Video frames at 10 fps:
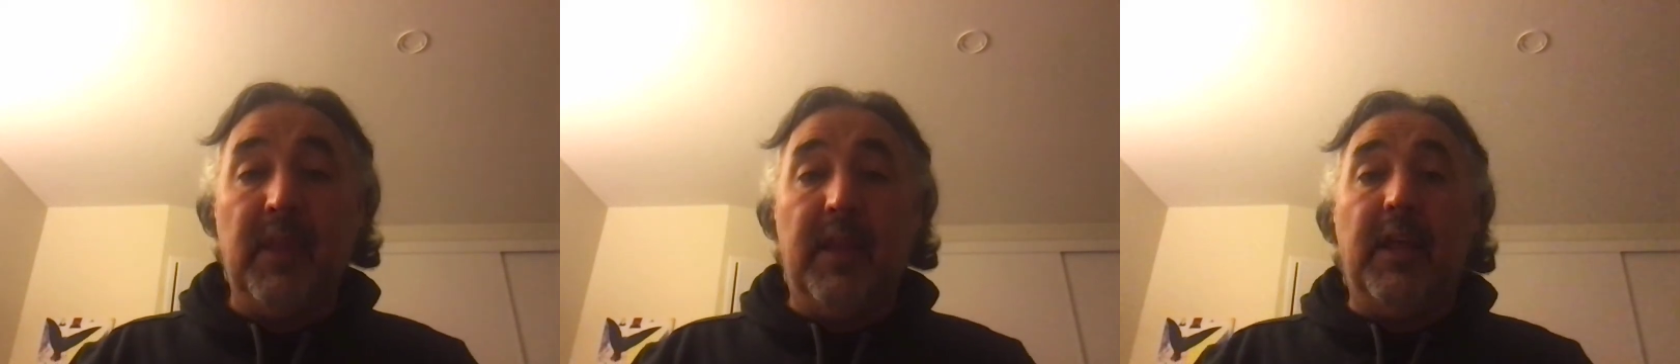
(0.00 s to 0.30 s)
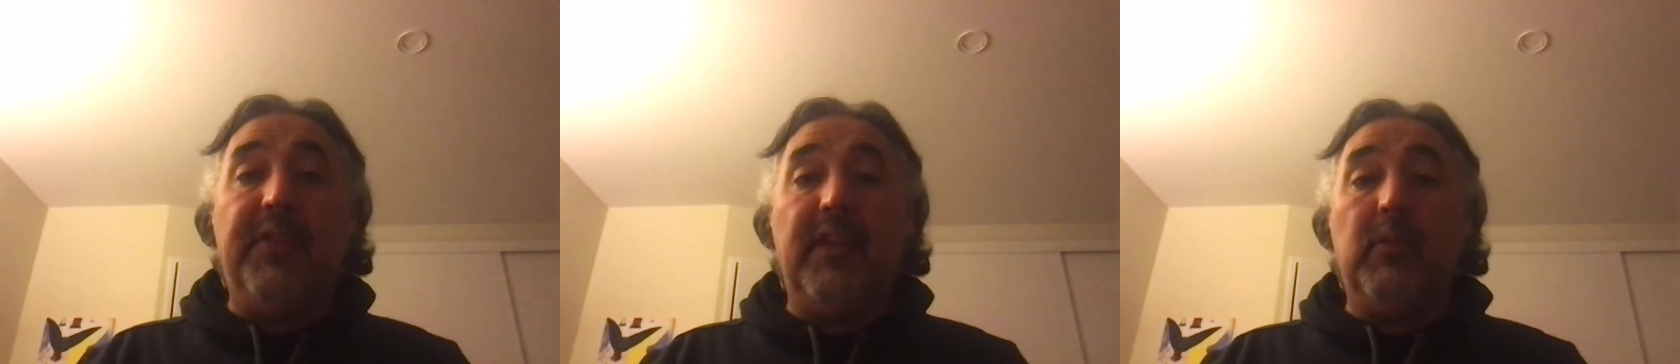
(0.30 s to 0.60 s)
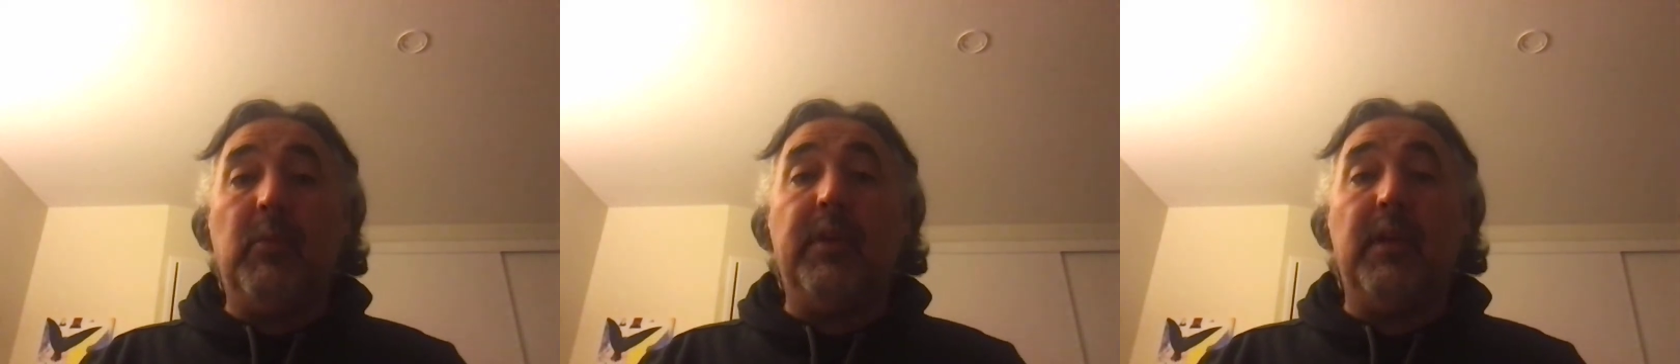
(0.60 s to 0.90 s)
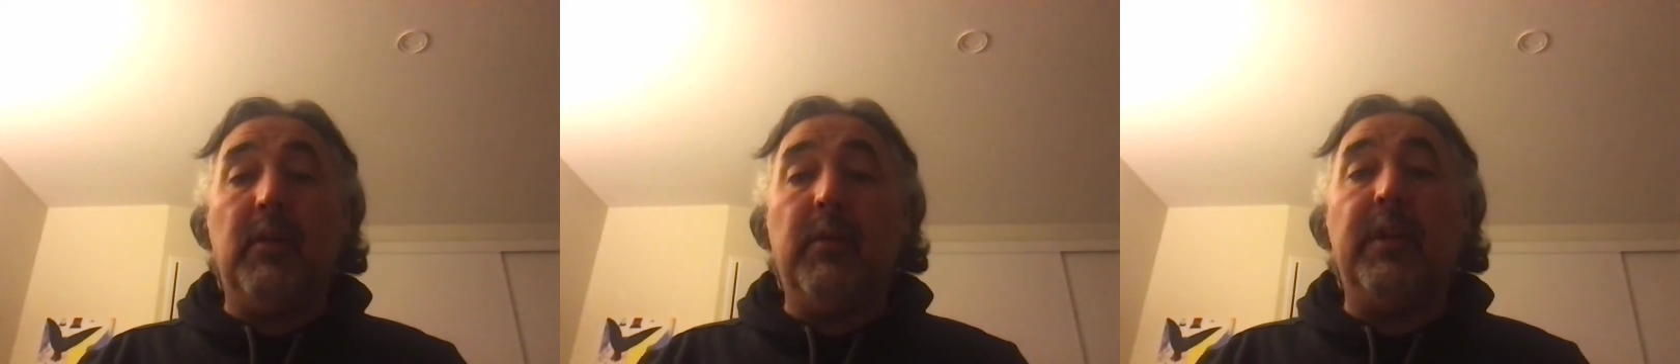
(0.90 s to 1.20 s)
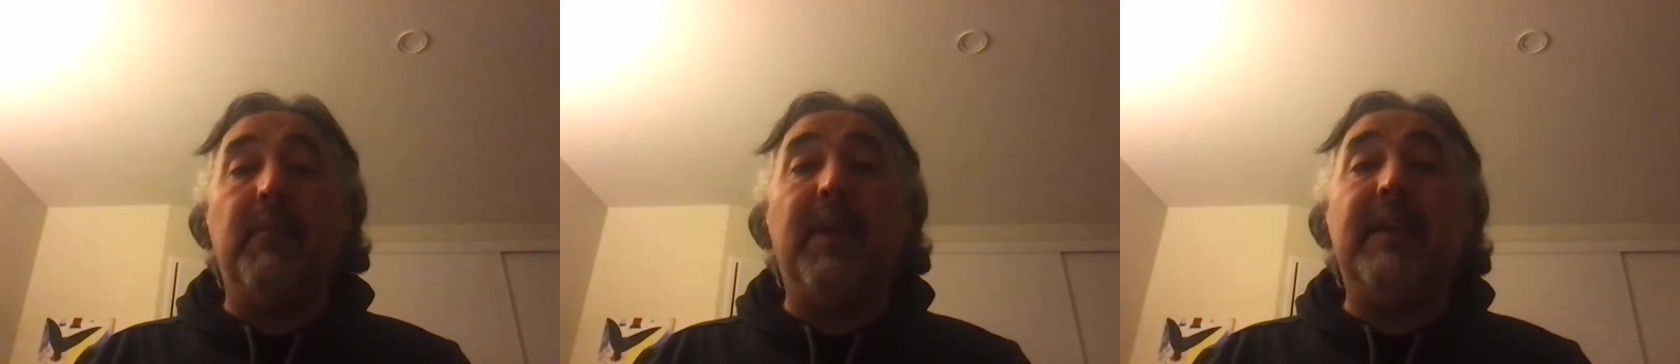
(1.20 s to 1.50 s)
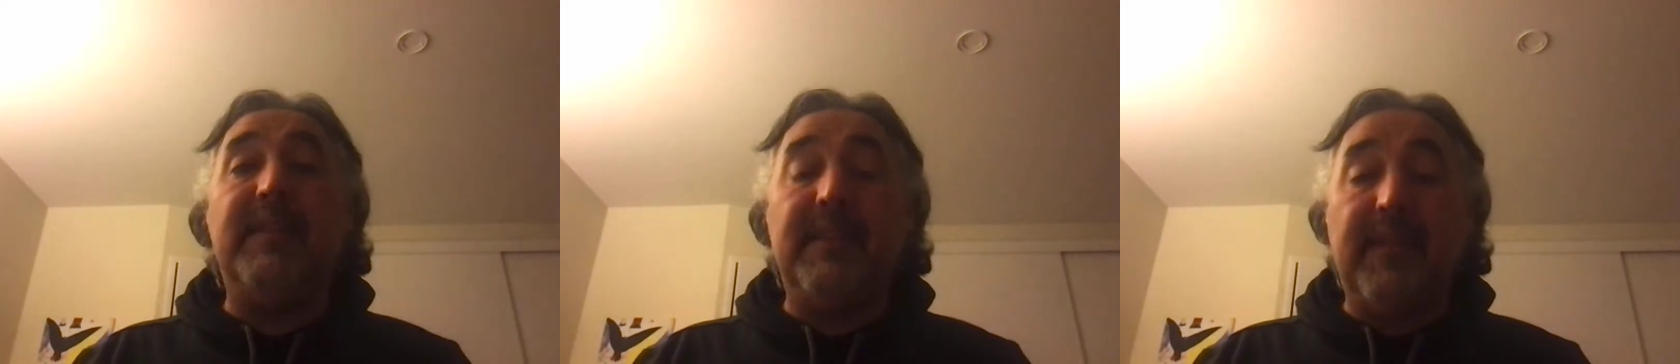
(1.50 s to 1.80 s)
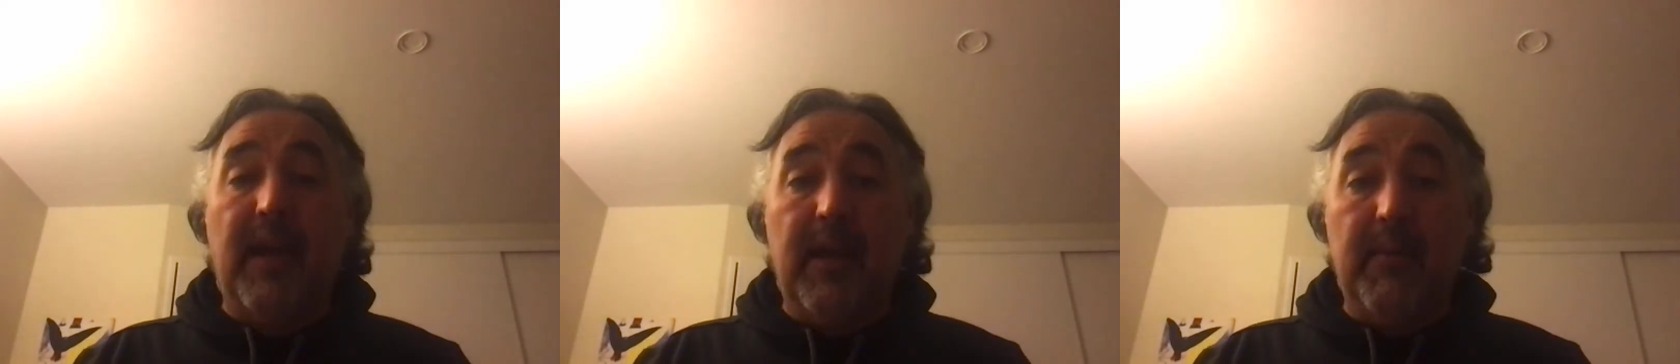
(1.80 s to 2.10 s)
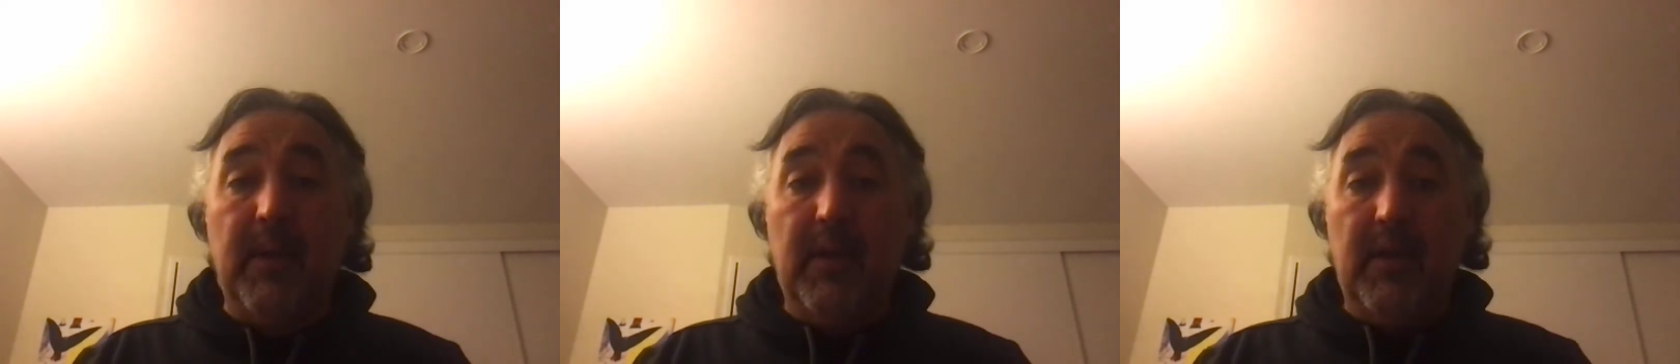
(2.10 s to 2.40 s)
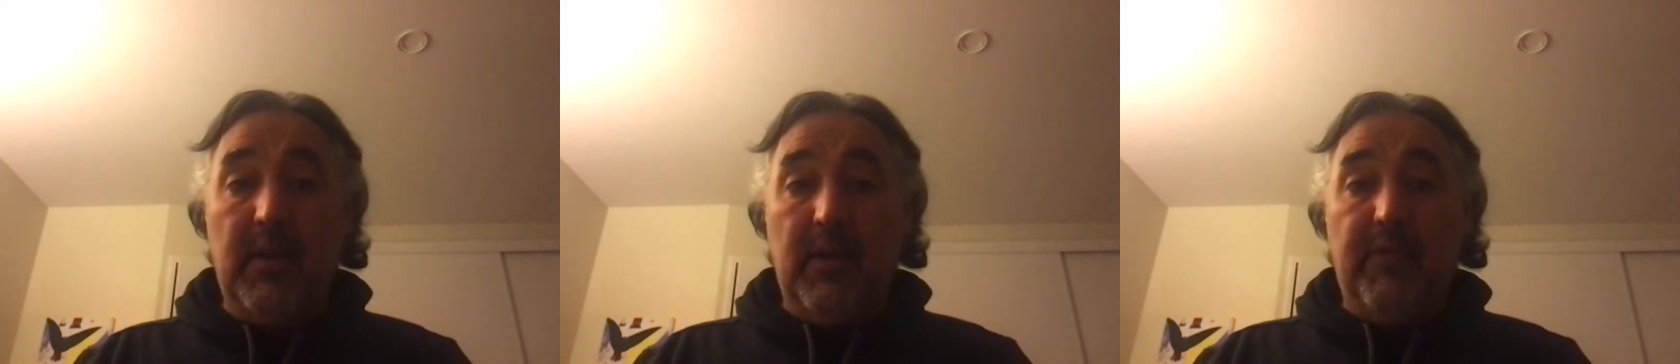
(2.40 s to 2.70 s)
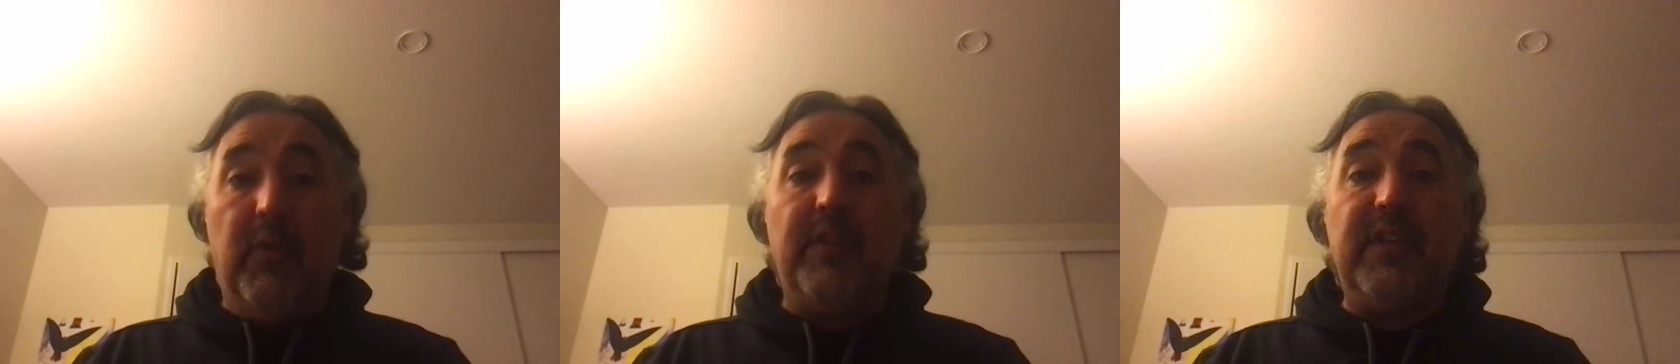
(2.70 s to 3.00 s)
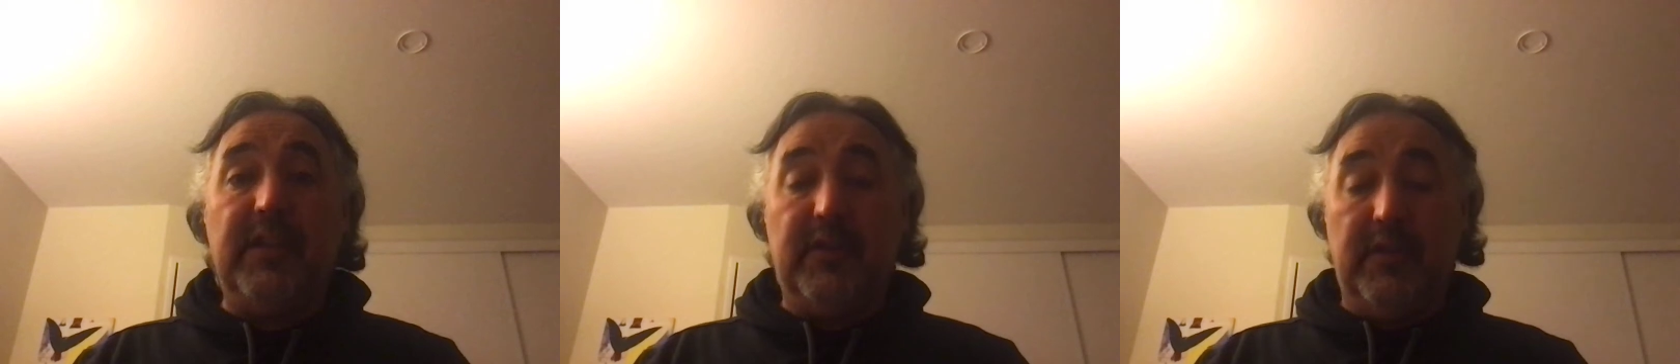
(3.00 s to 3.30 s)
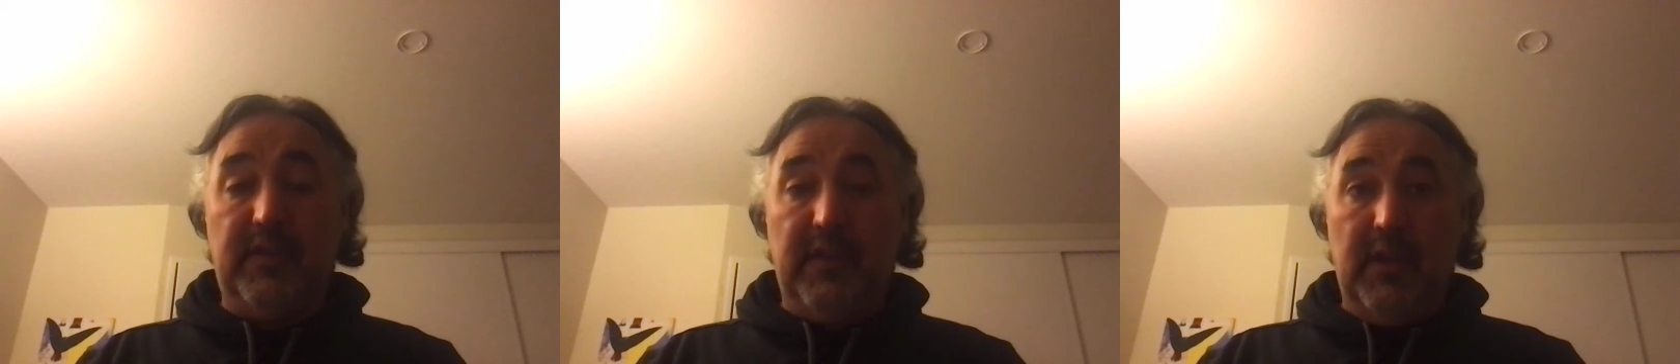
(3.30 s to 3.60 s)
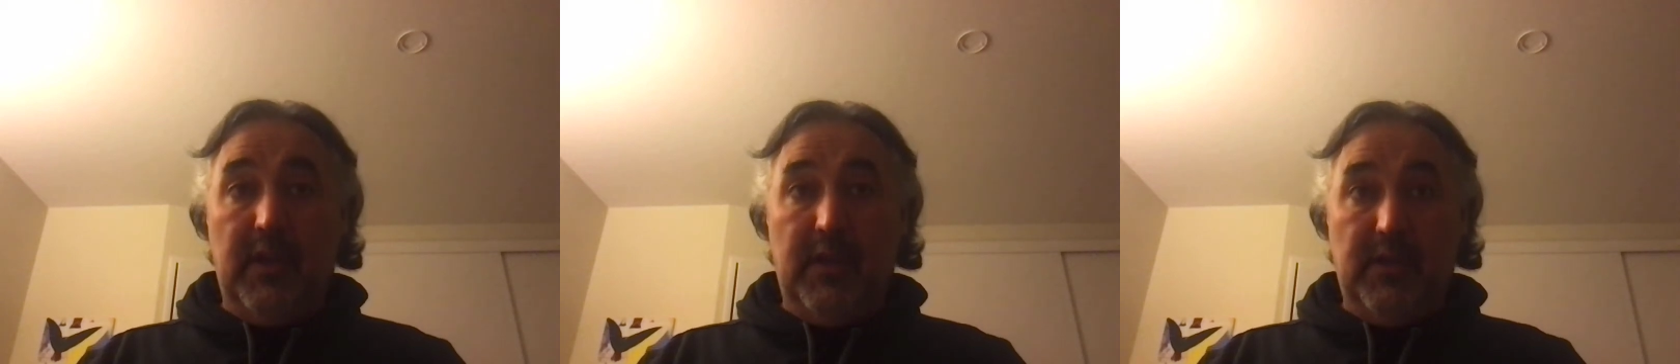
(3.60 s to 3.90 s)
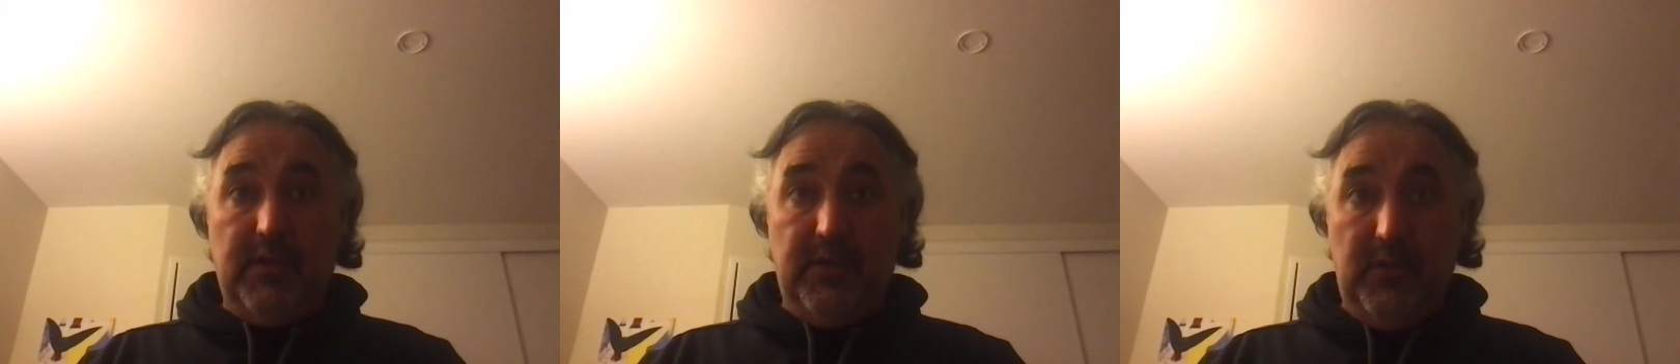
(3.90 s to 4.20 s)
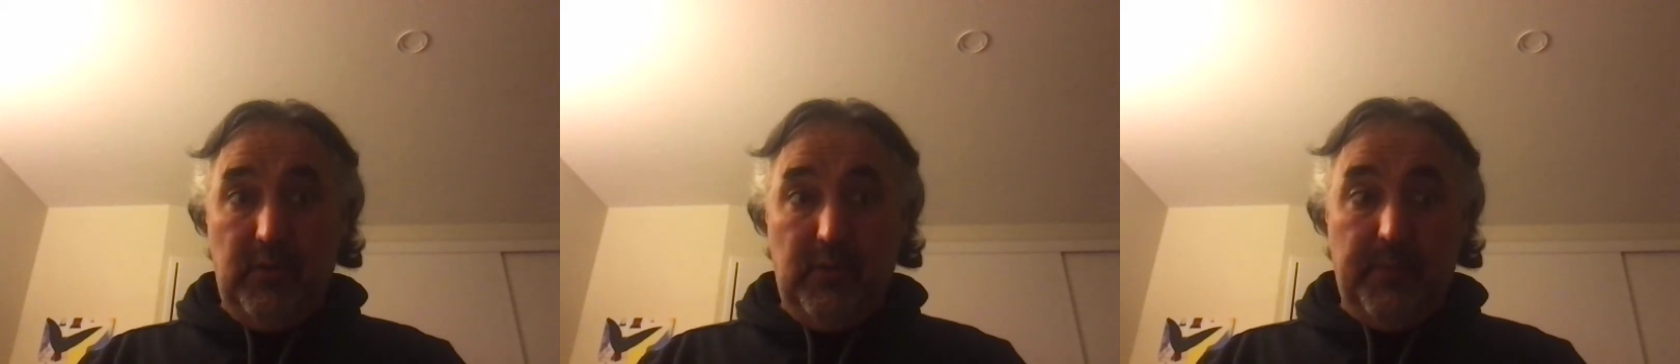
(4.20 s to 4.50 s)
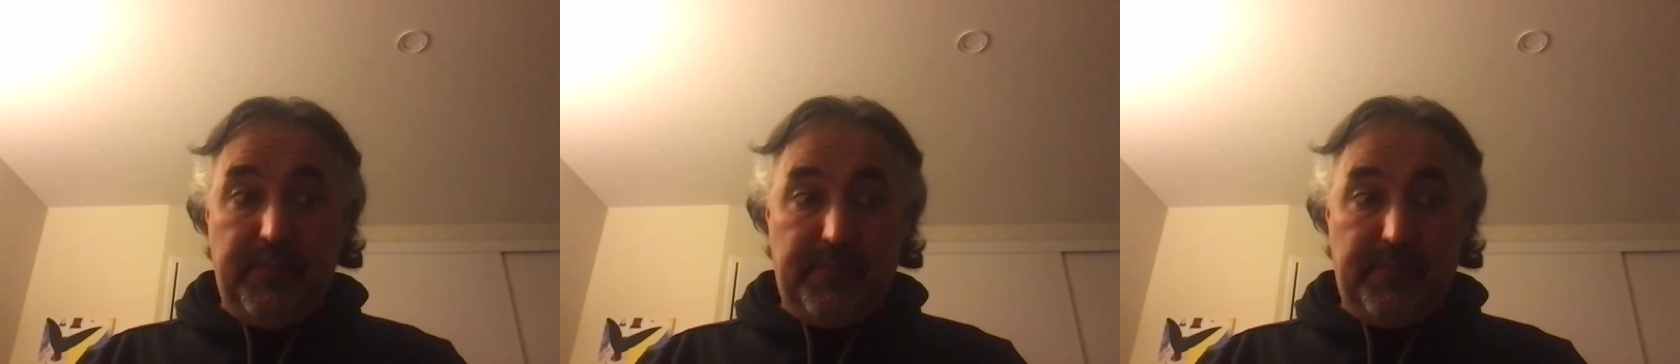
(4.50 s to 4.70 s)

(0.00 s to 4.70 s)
And I think what an amazing time for teachers to